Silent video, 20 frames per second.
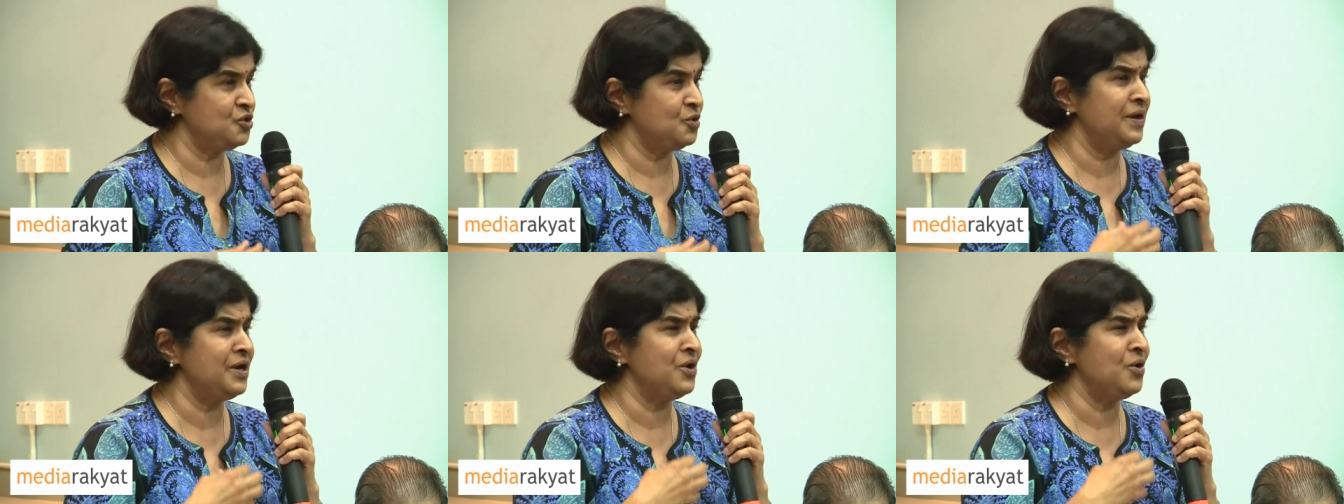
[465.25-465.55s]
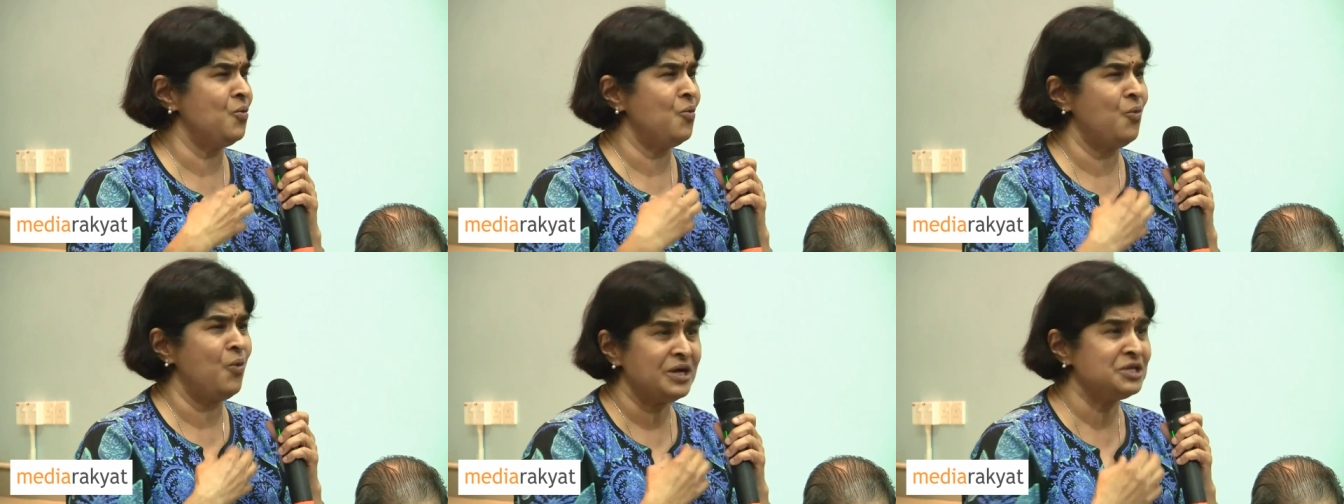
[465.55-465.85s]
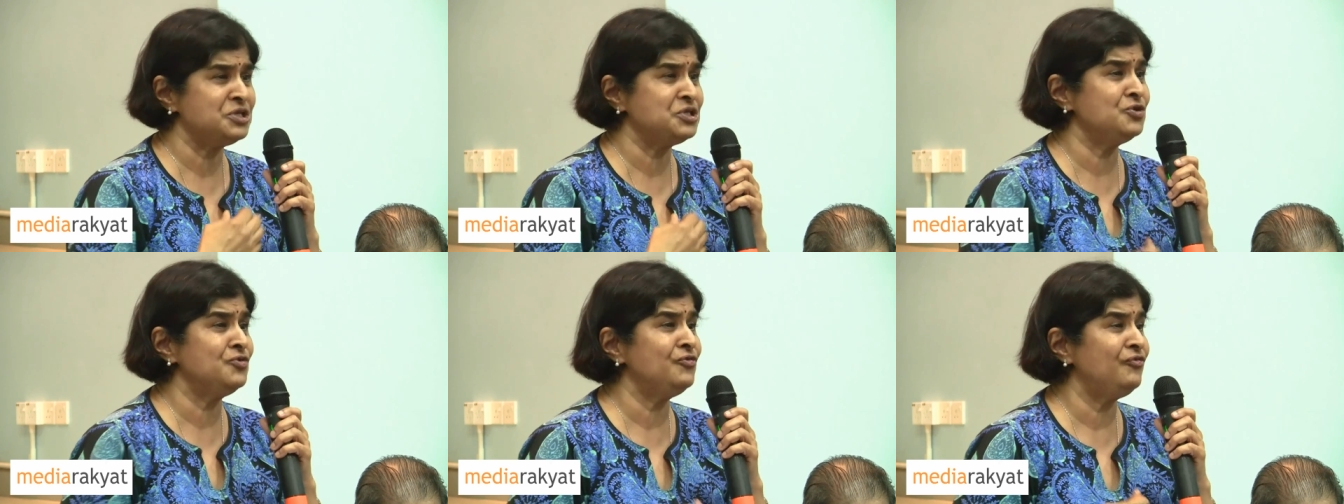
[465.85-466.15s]
no matter
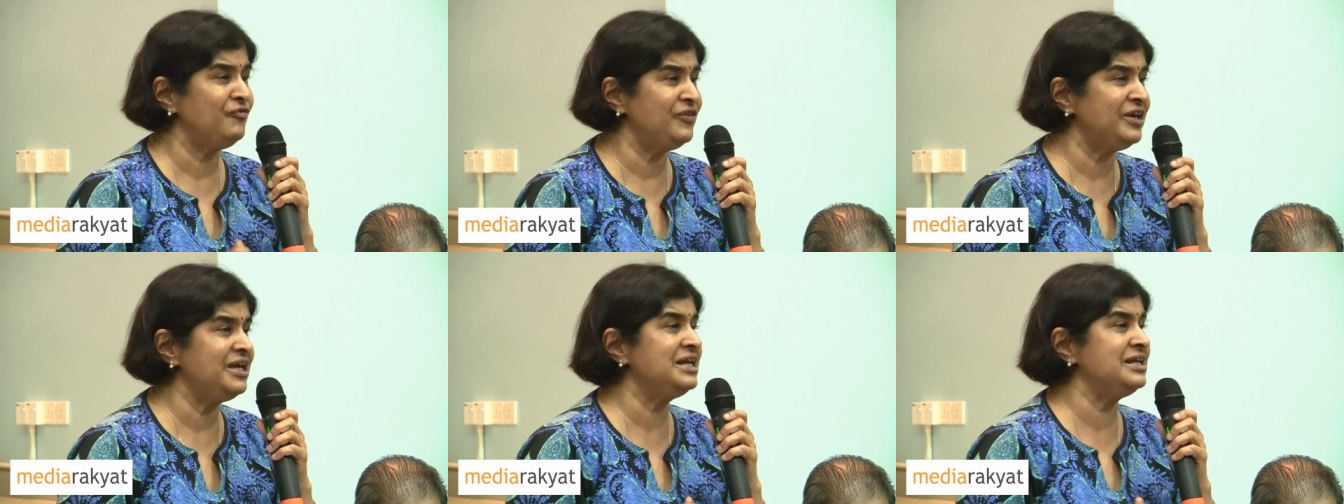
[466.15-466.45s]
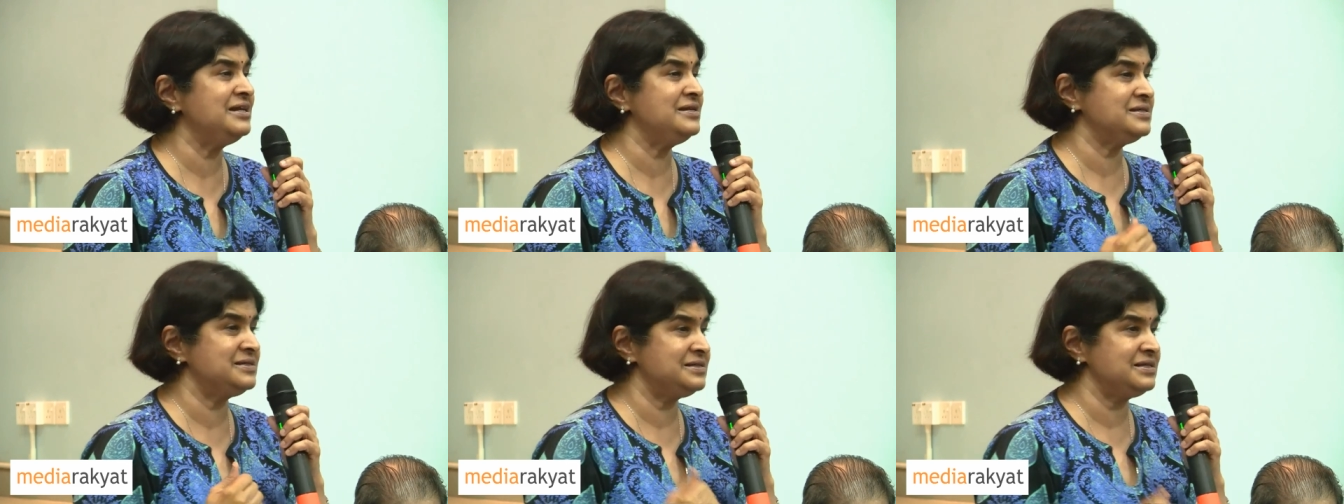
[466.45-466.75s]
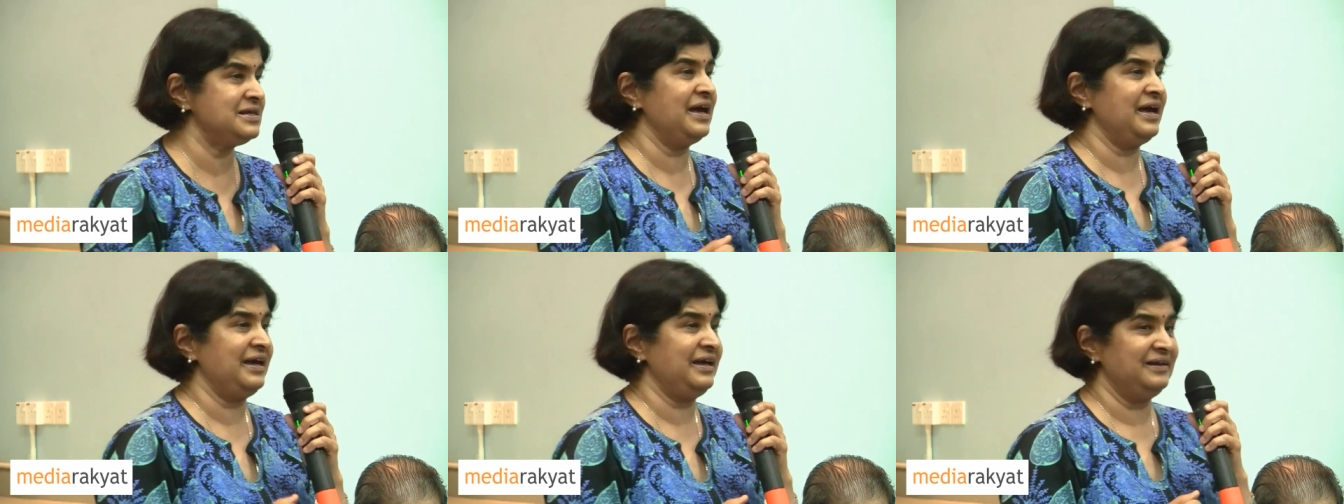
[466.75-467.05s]
what you feel
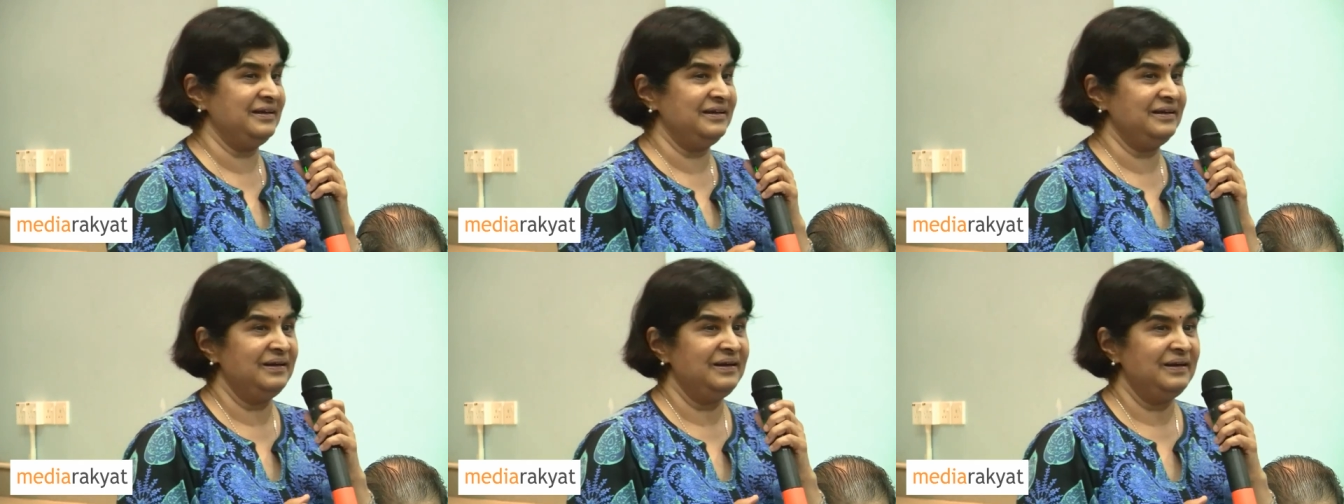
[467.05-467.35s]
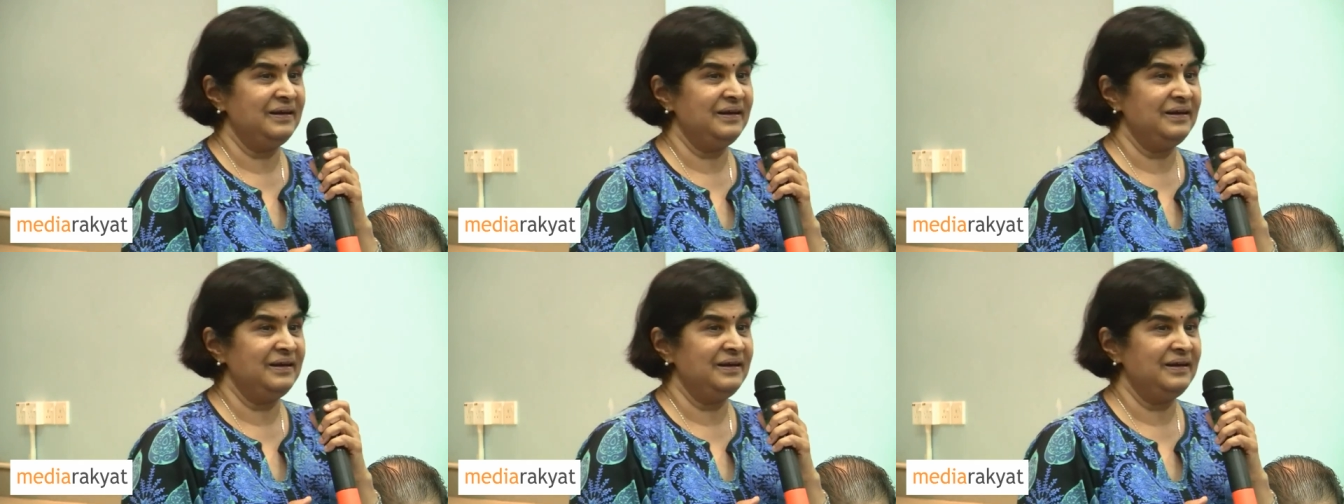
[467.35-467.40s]
inside.